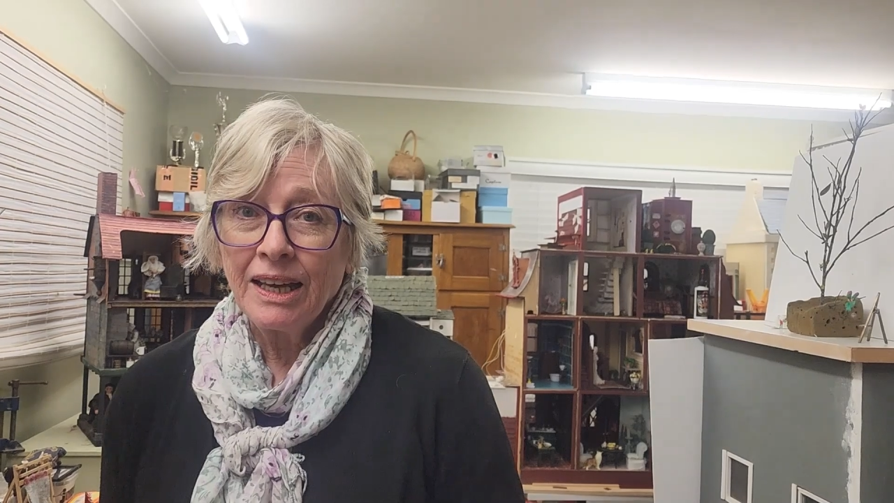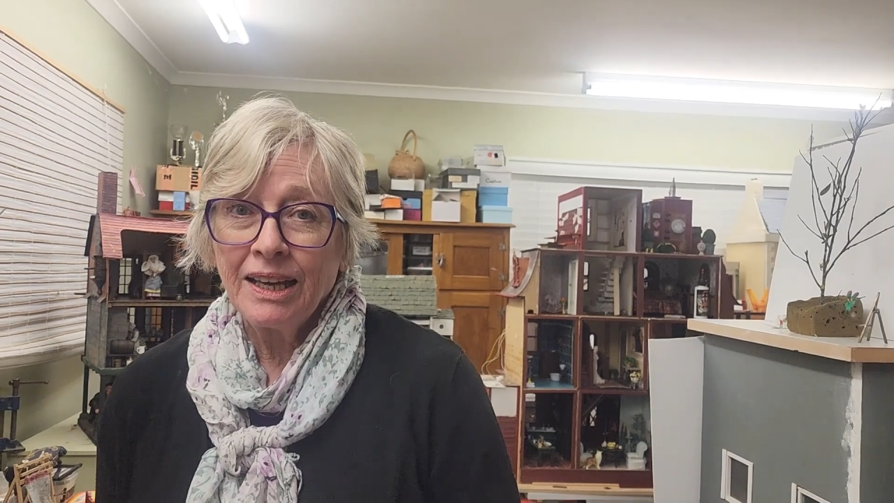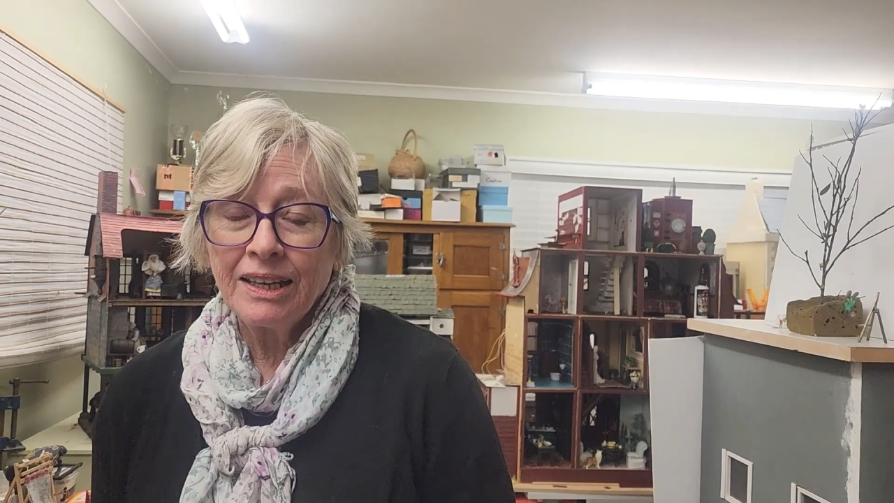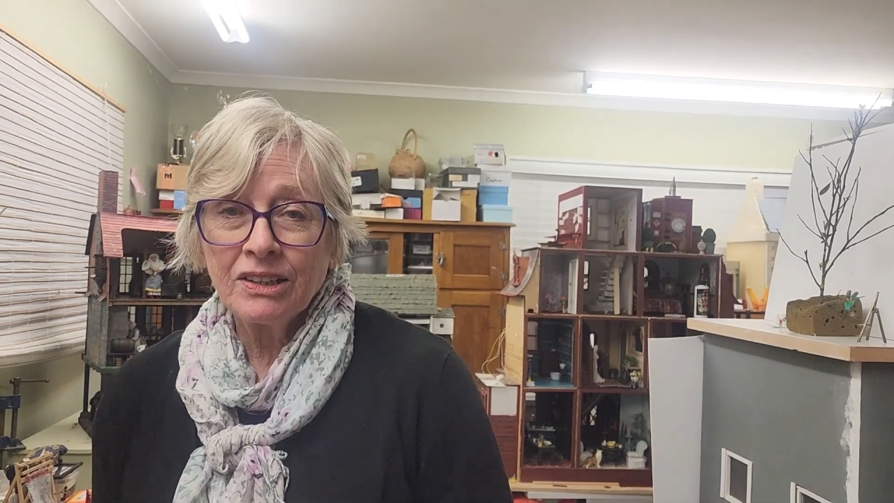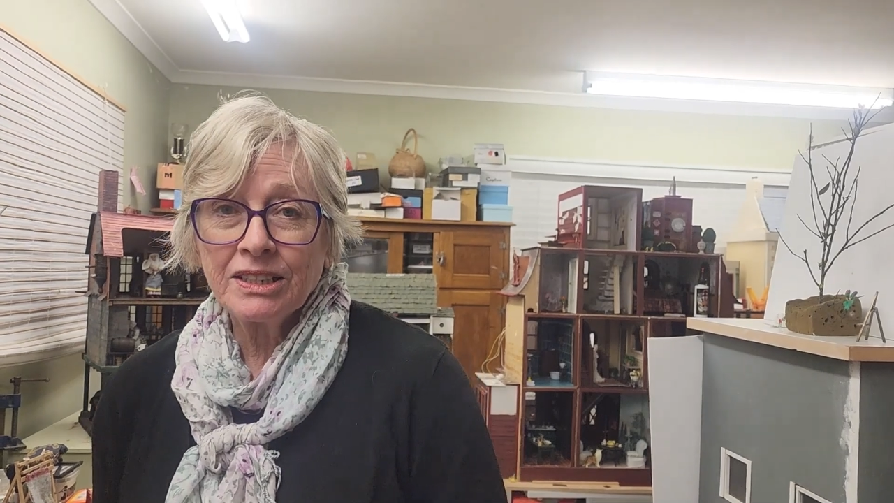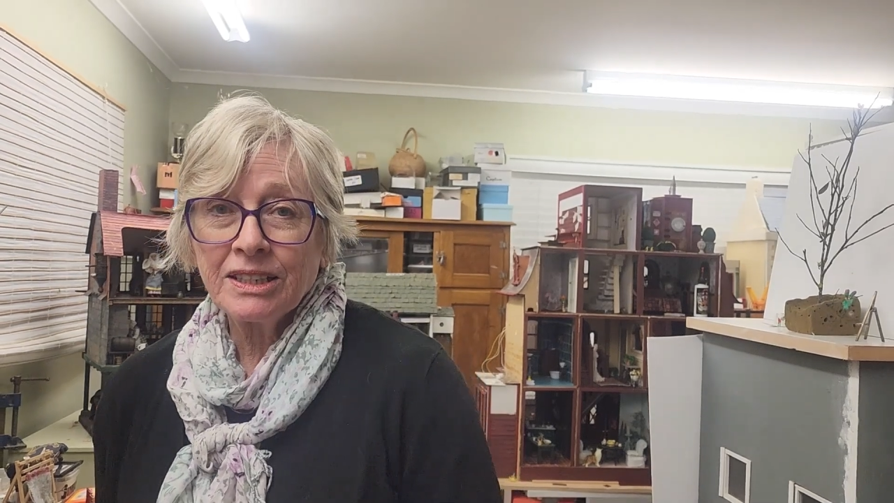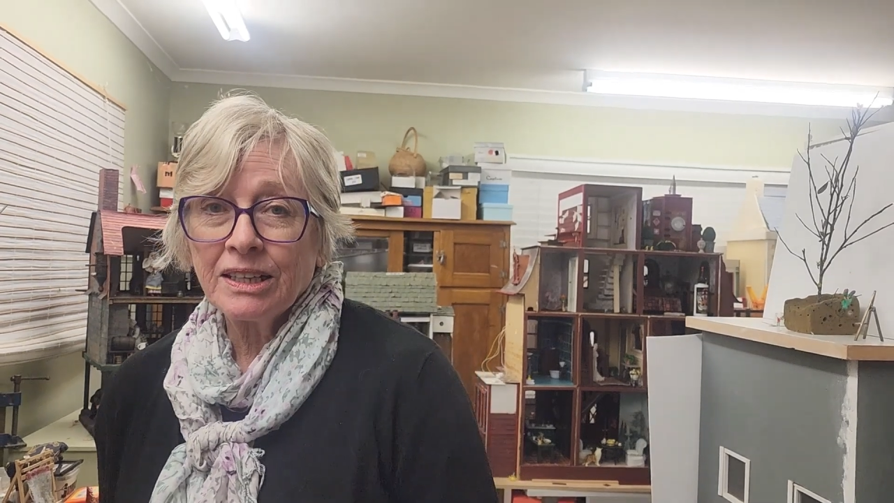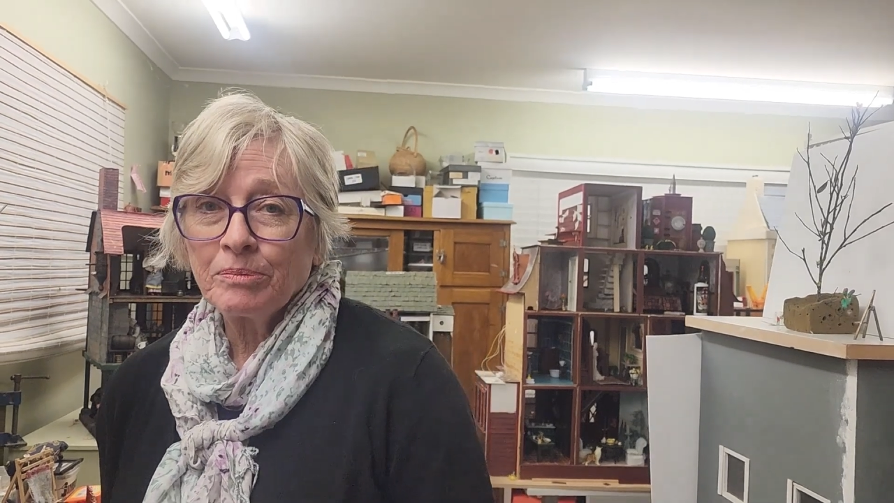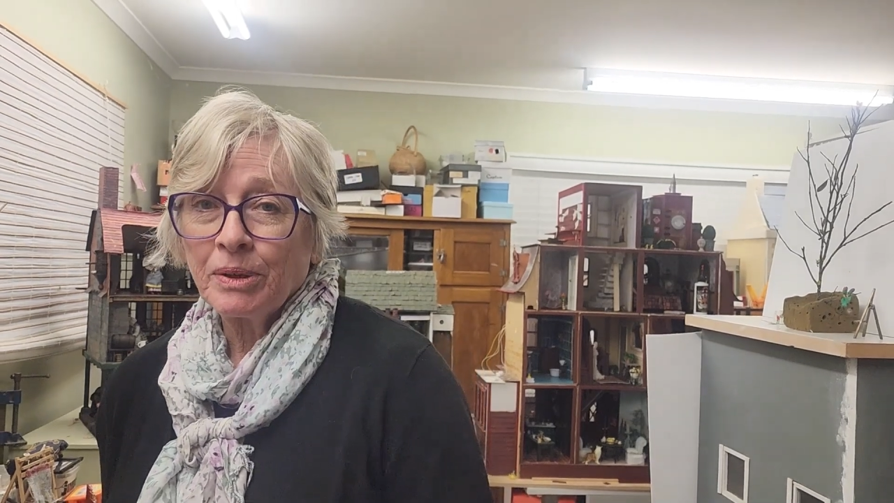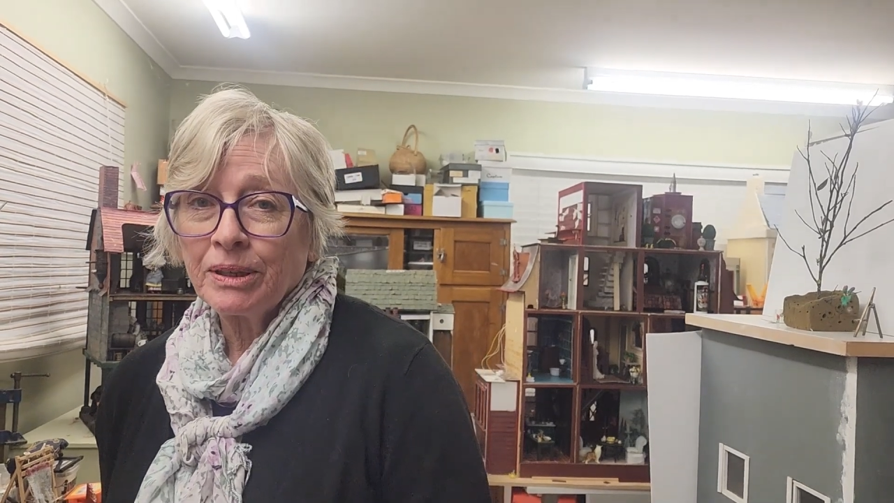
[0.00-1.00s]
And I
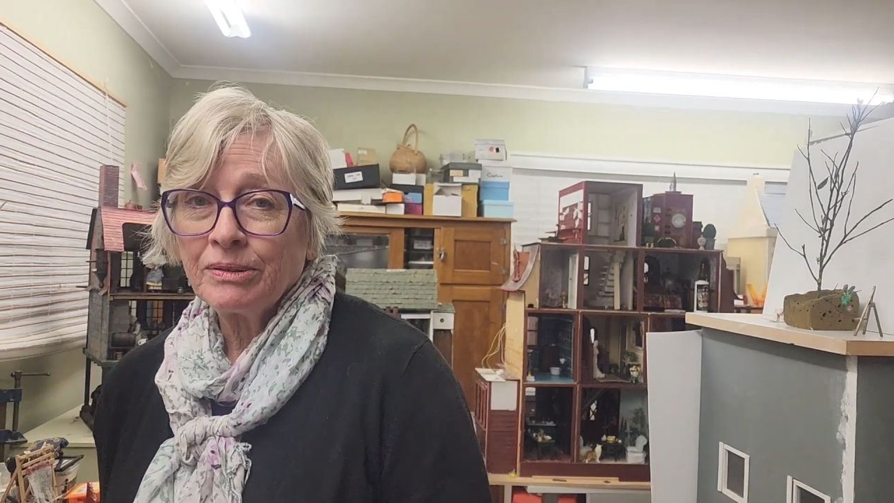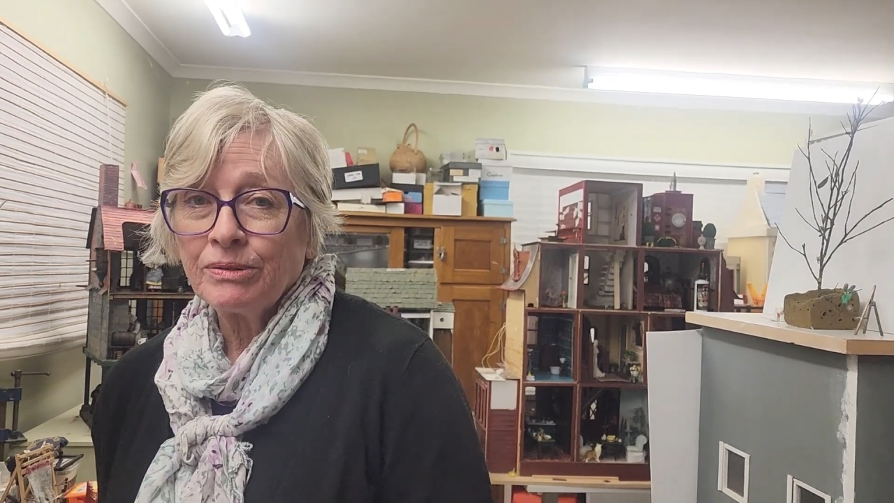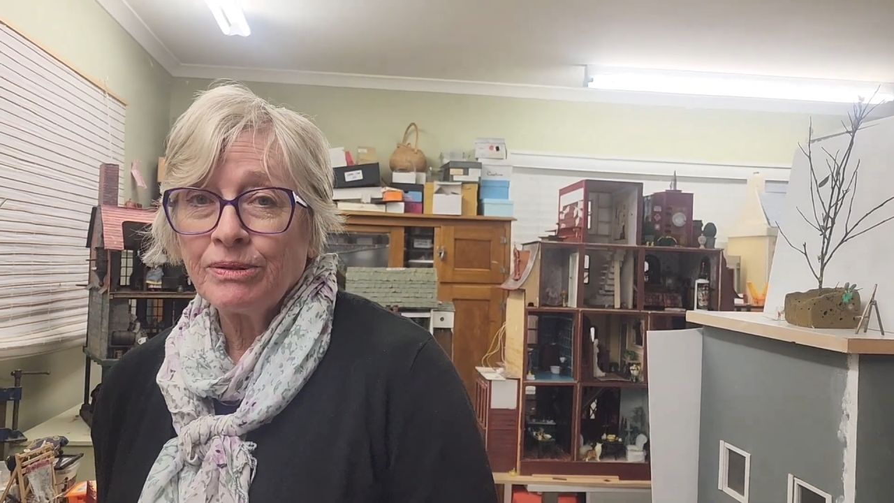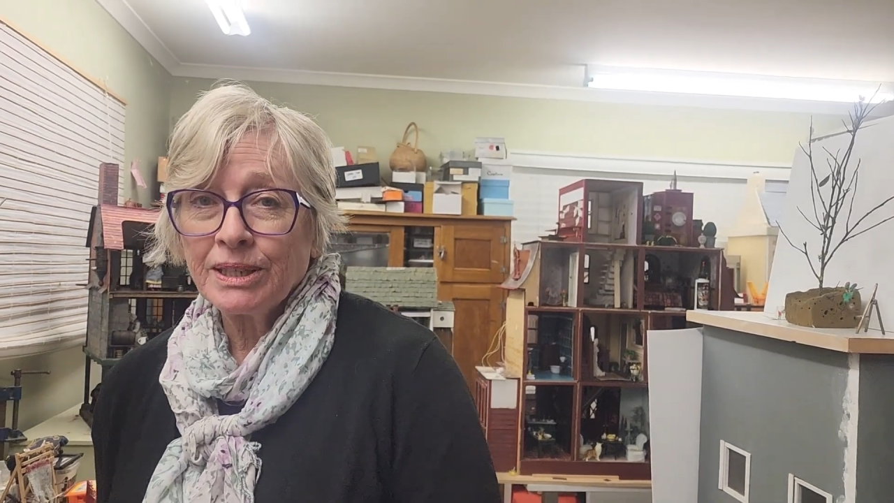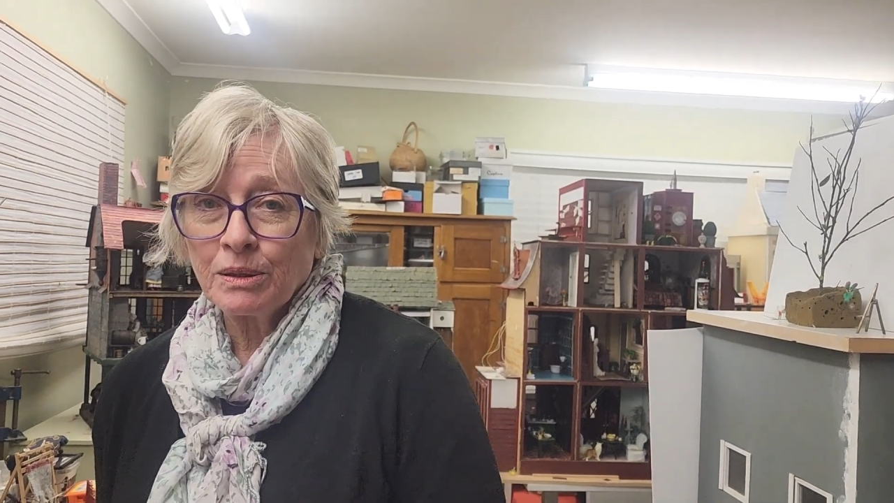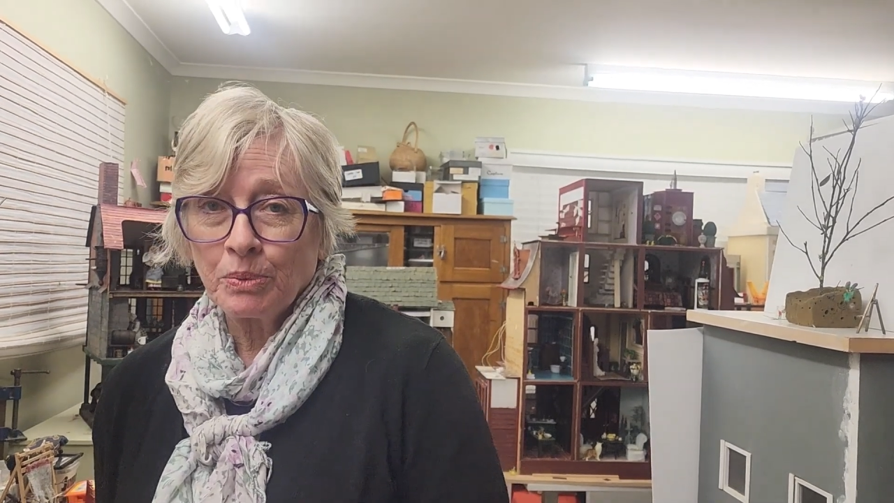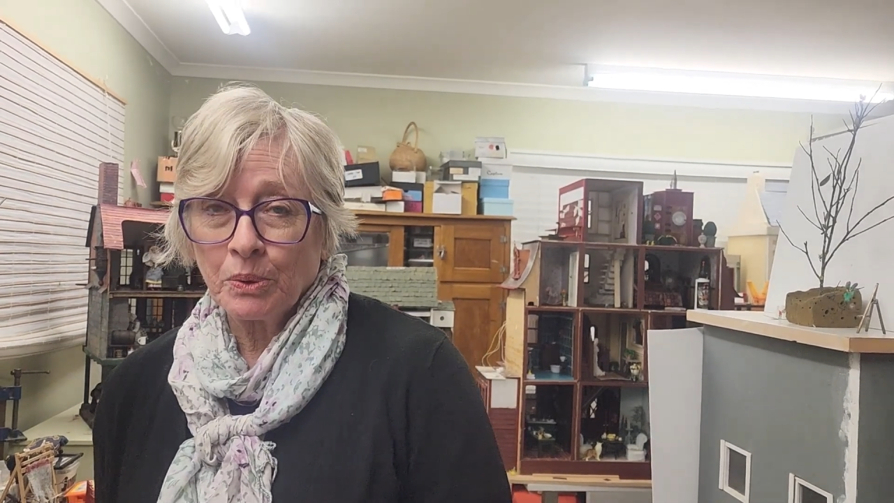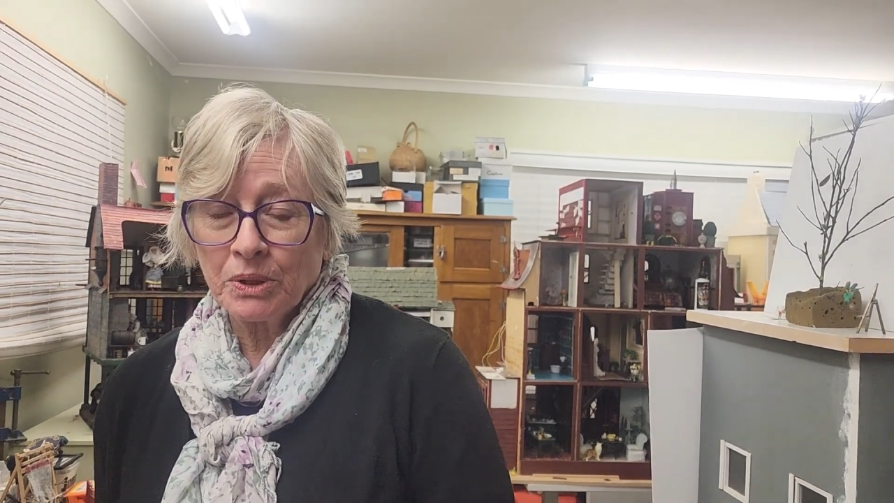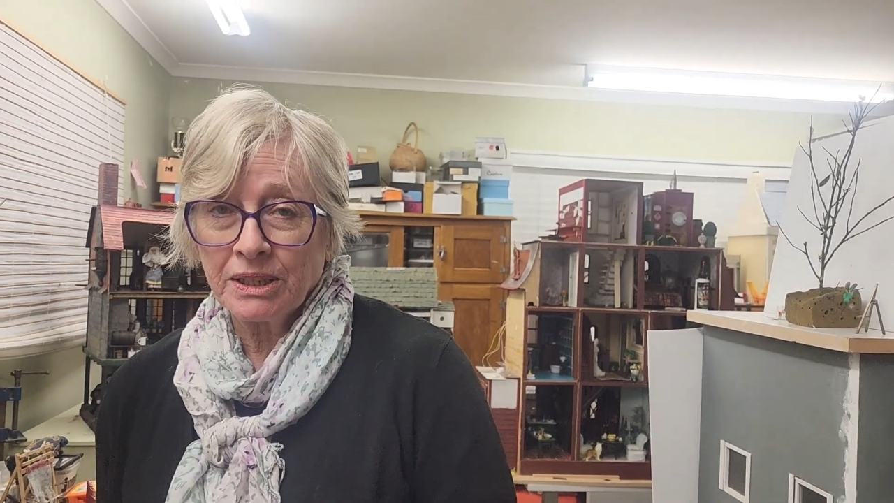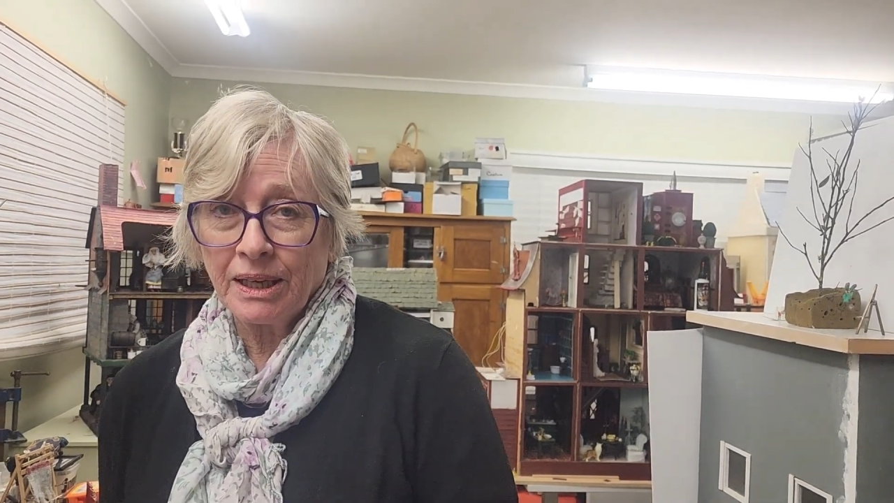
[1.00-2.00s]
started my resin
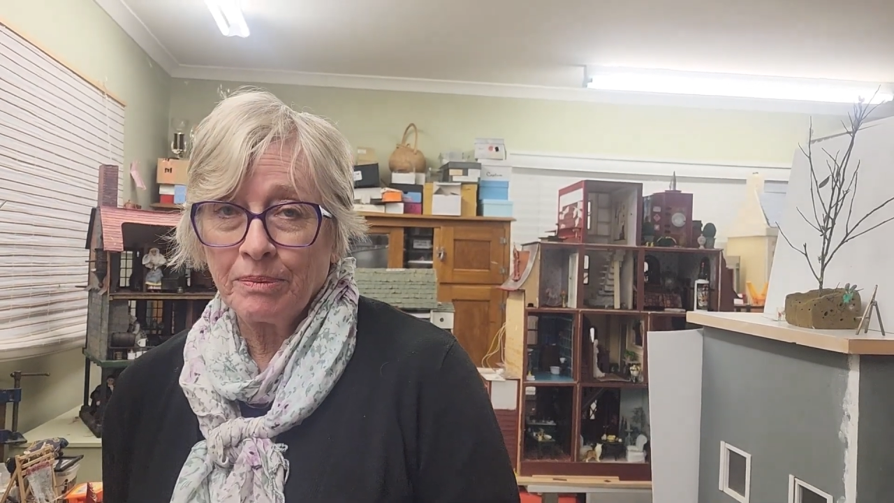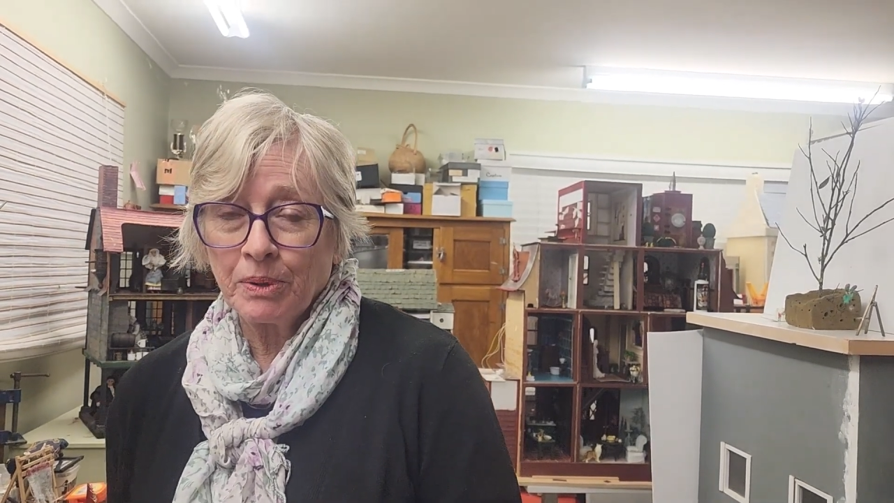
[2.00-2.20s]
pour today,